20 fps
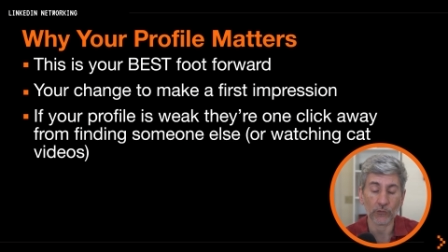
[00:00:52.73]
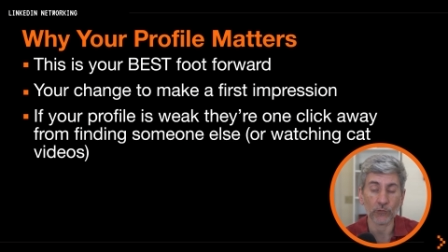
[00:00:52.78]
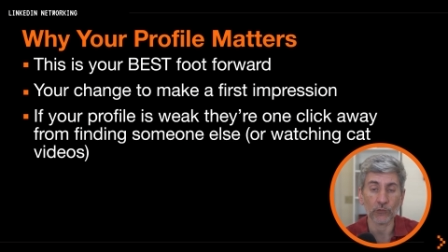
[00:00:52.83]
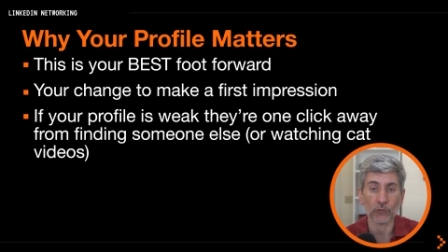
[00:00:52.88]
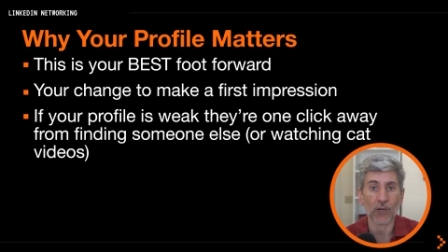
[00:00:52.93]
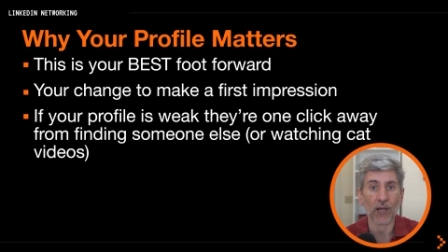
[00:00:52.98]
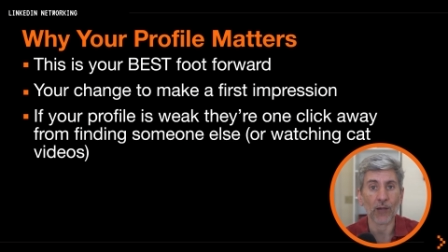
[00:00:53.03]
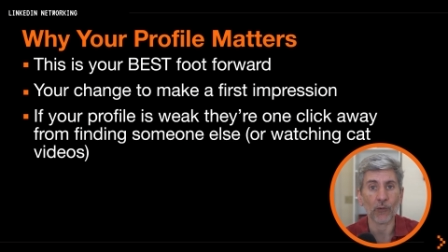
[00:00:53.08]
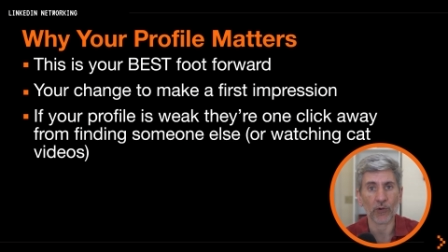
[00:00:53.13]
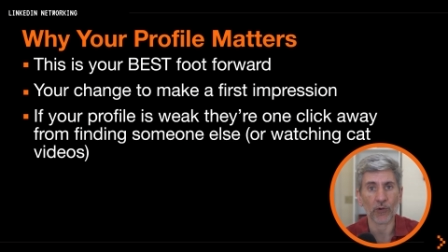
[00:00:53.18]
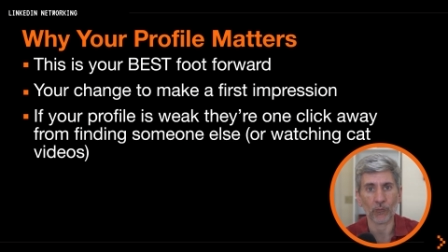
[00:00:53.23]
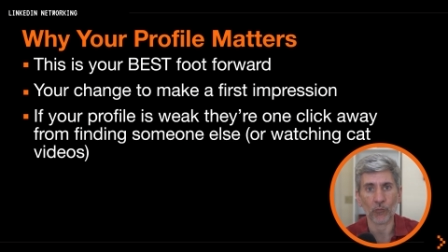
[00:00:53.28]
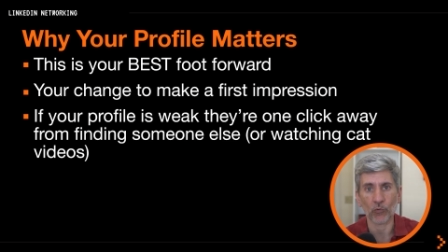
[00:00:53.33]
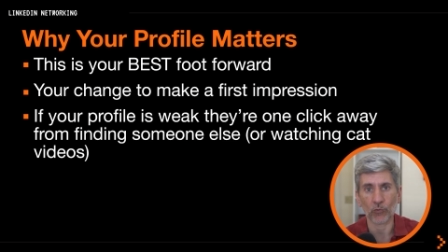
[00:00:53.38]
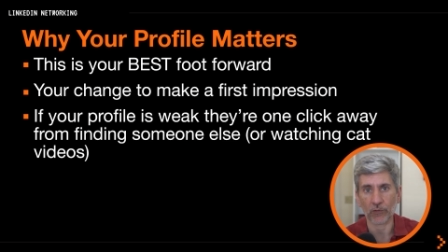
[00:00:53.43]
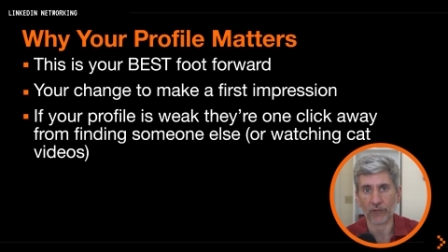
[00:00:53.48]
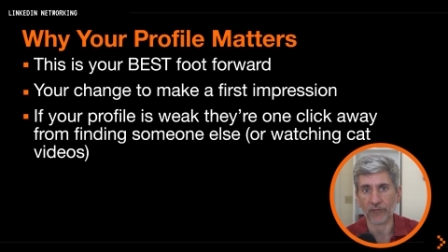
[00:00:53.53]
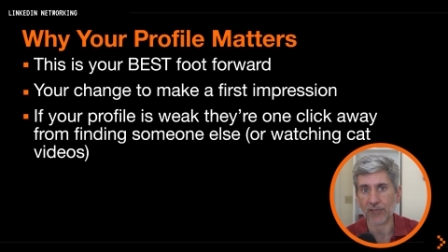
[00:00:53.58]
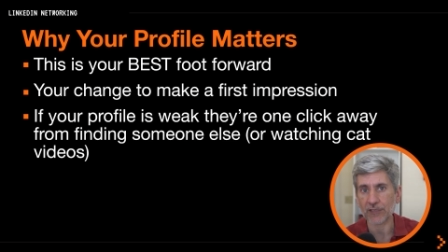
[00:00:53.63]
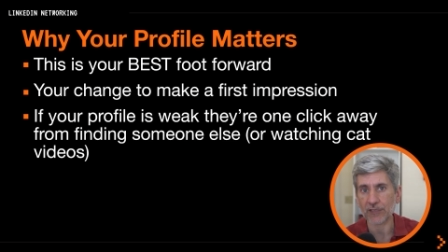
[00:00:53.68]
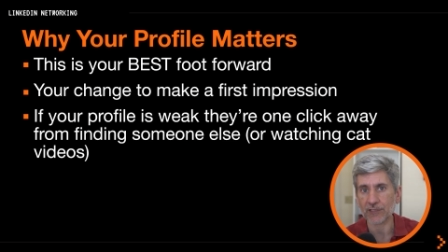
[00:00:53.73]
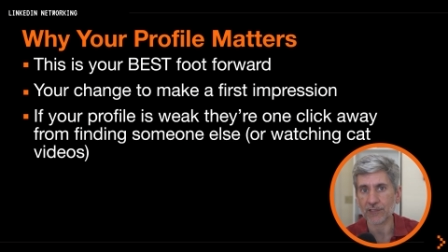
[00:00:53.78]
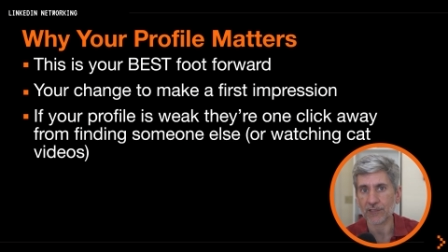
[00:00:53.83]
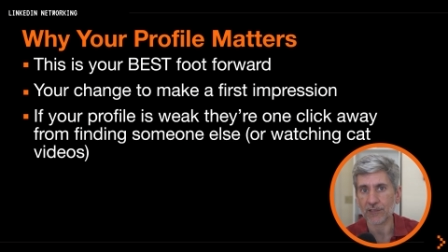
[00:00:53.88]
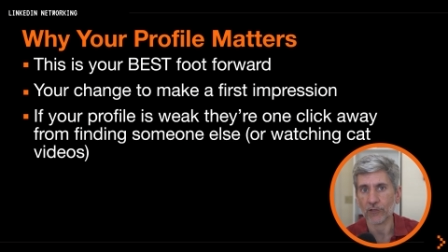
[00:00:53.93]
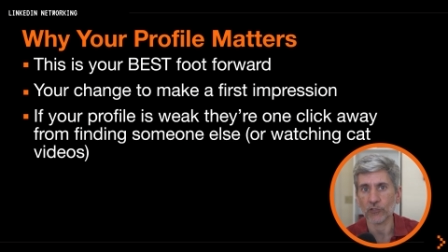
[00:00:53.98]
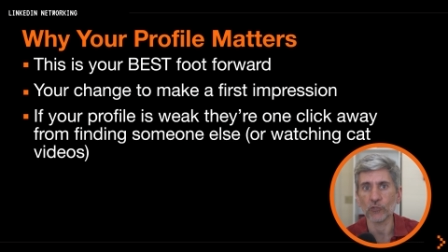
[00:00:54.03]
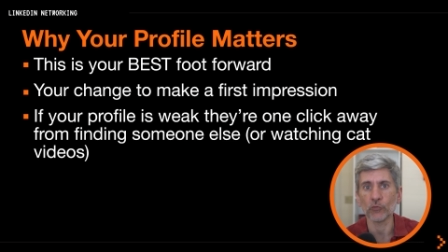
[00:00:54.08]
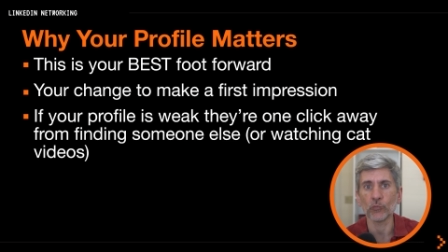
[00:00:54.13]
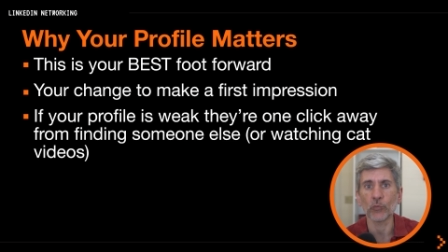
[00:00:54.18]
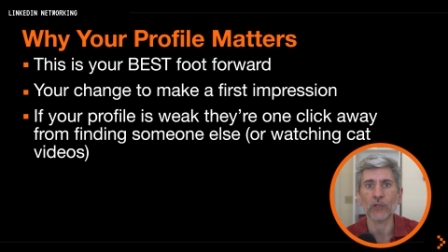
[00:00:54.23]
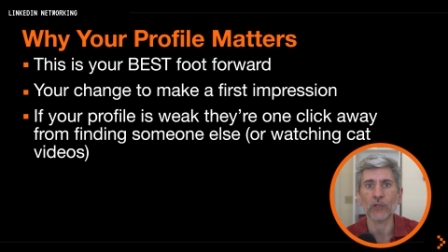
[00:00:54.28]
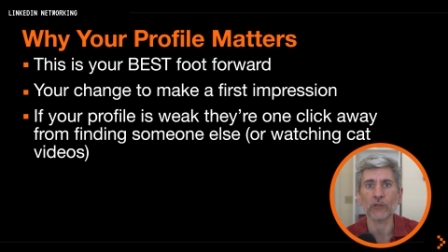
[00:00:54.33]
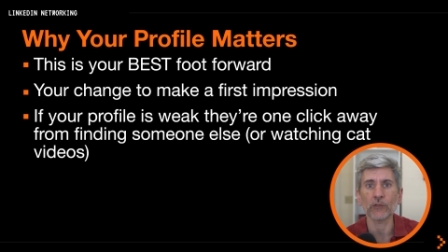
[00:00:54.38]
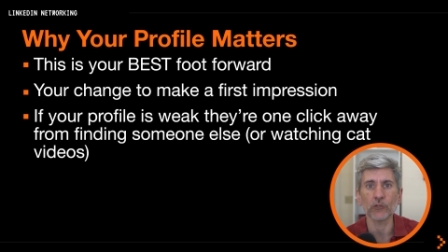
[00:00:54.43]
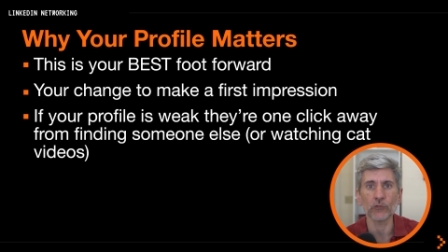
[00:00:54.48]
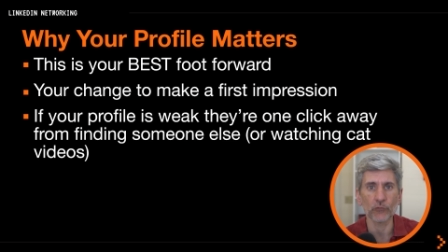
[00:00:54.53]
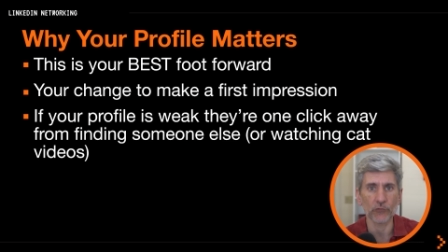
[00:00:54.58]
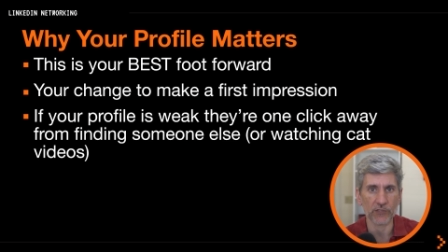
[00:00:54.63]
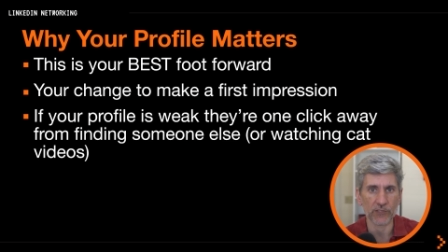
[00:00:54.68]
ooh, I want more of this, you will
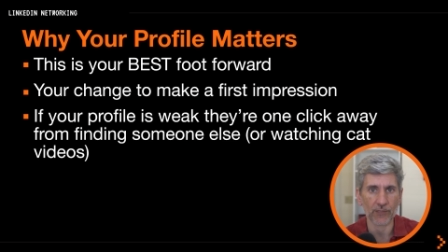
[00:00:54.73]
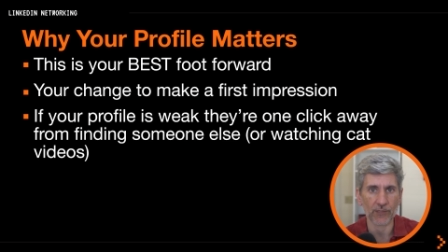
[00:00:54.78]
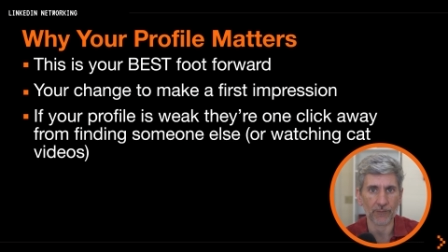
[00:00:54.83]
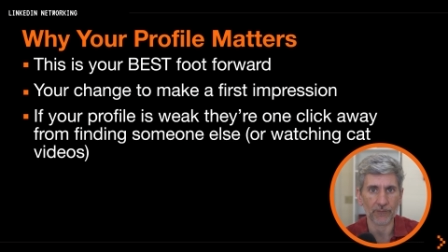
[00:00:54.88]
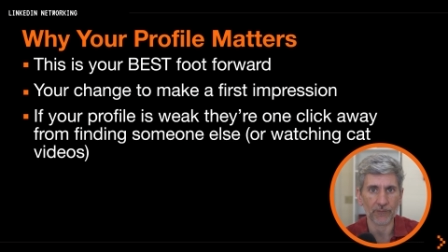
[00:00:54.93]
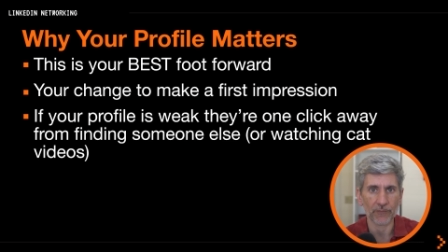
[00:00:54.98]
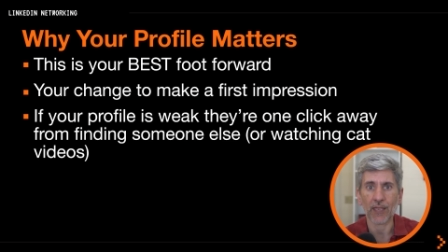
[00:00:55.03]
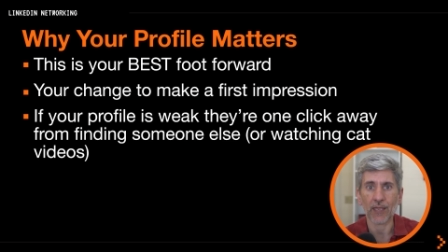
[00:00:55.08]
lose them.